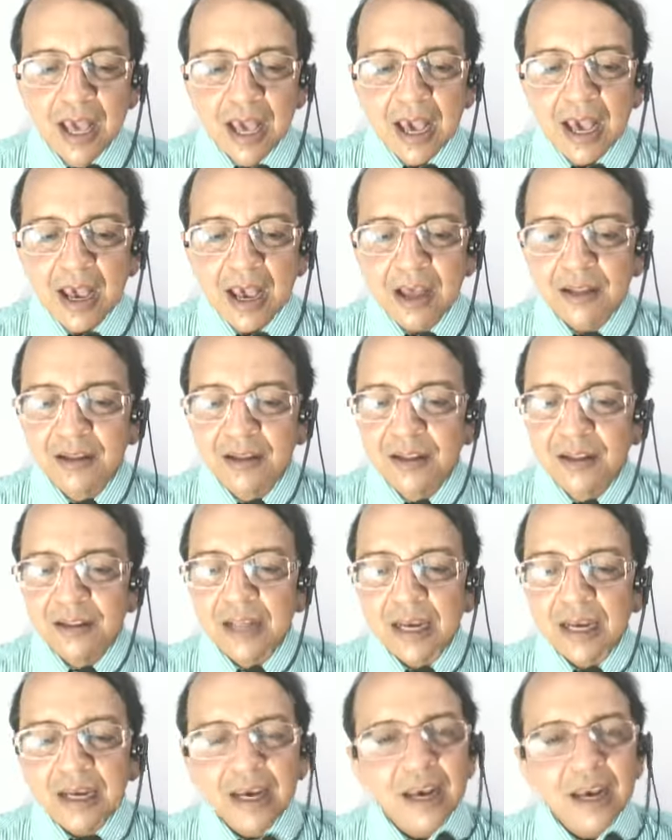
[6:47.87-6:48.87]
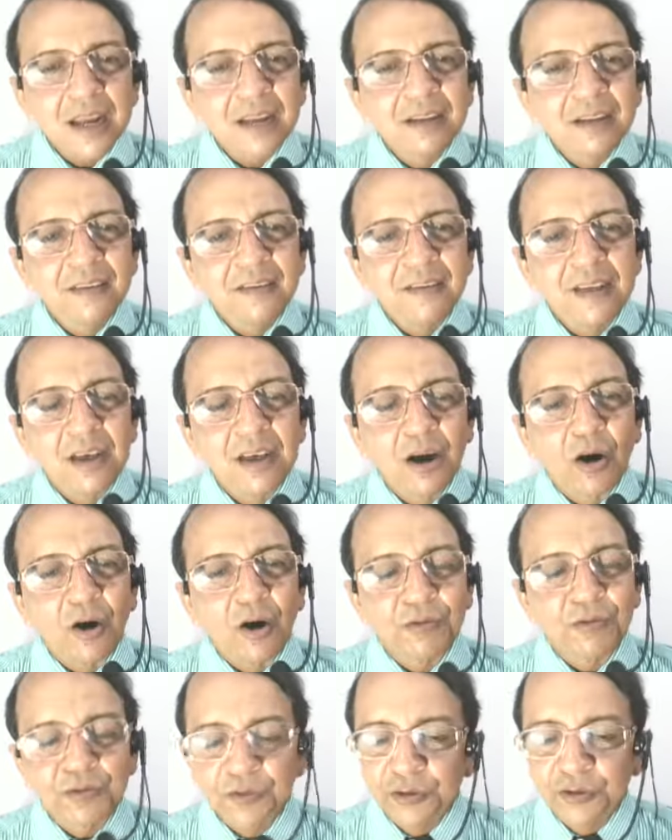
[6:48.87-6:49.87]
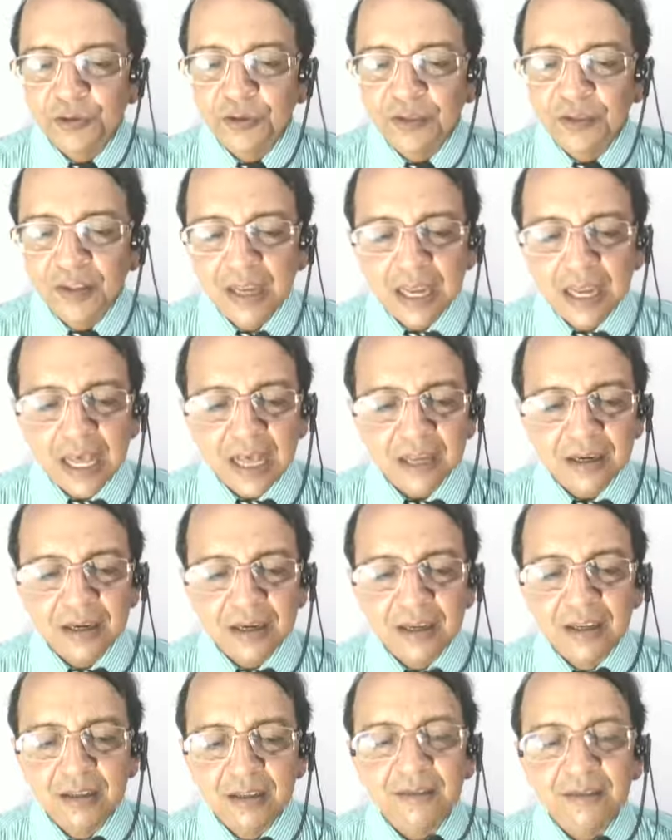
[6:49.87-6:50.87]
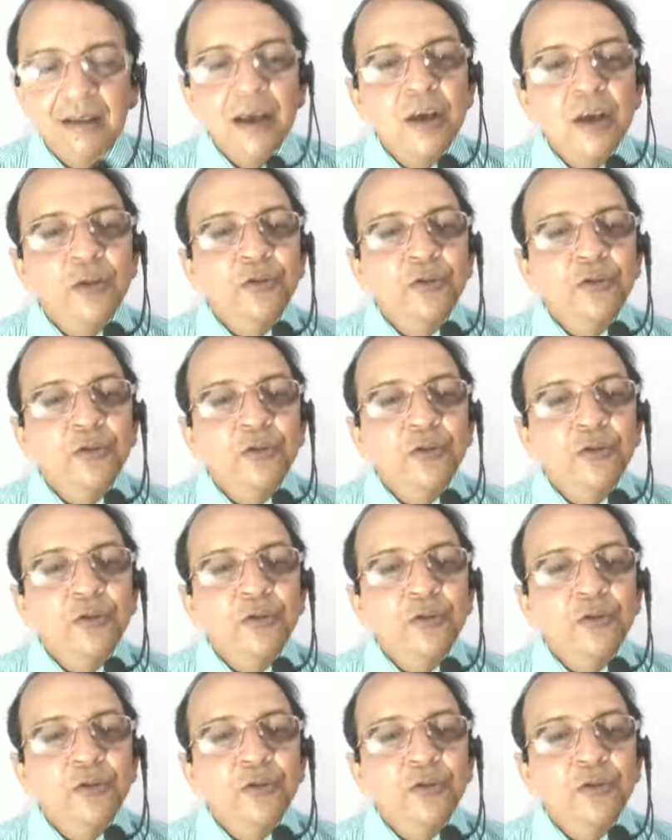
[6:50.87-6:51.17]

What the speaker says: and the currency of Switzerland is